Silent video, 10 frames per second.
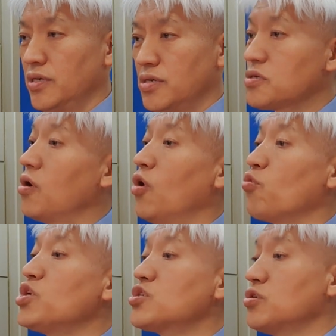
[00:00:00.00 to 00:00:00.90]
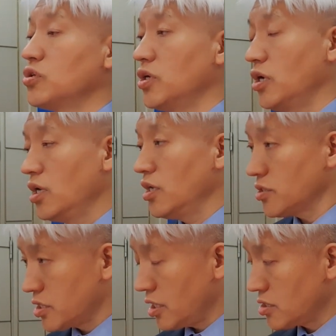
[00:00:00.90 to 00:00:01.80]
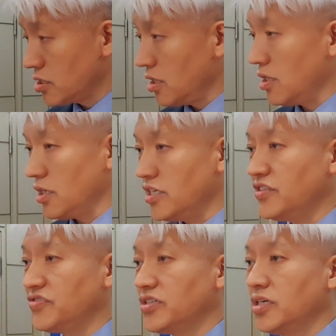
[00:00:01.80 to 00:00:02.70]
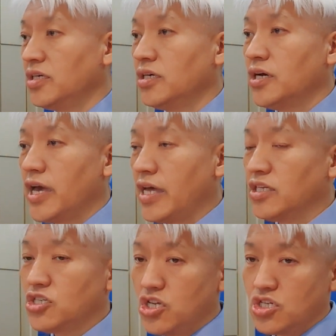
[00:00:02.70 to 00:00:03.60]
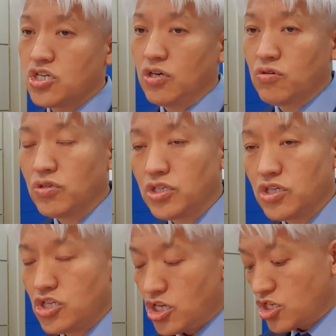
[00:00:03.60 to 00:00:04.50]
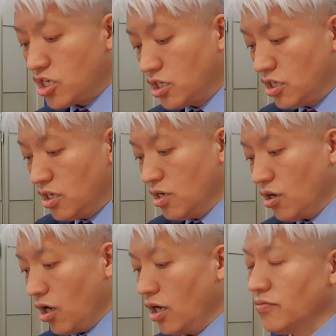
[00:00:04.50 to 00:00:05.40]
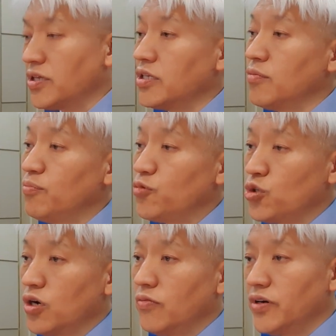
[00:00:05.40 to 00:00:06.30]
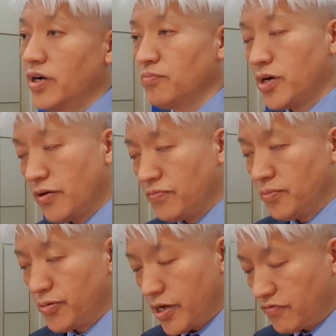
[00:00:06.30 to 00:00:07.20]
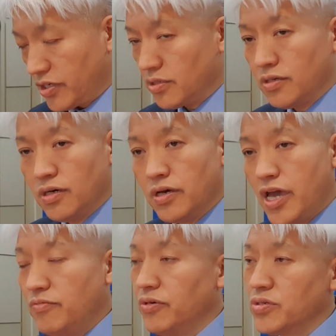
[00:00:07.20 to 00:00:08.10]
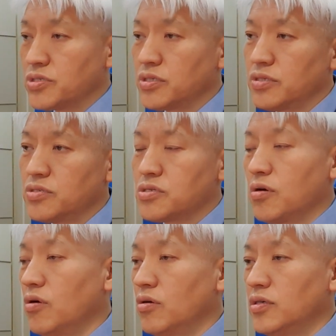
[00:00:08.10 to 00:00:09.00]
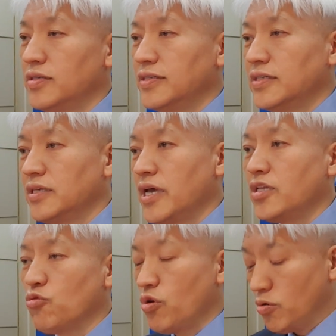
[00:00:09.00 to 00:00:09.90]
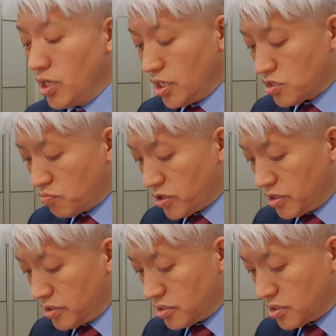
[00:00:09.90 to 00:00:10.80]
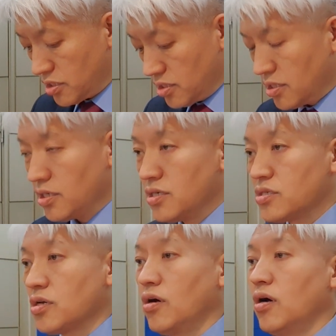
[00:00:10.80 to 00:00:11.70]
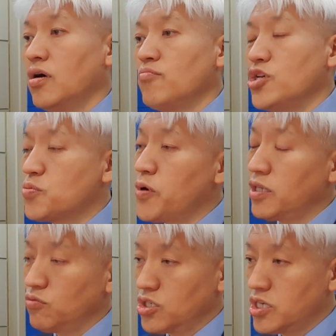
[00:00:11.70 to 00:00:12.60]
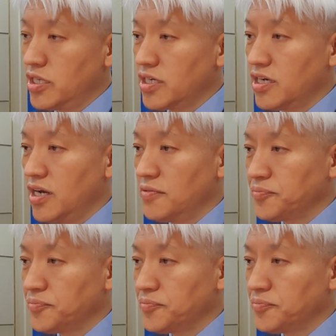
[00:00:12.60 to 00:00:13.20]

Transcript: So we should just live and teach according to teaching of the book of Prophet Amos. So, and we will experience. So, Mishpat u'Tzedaka.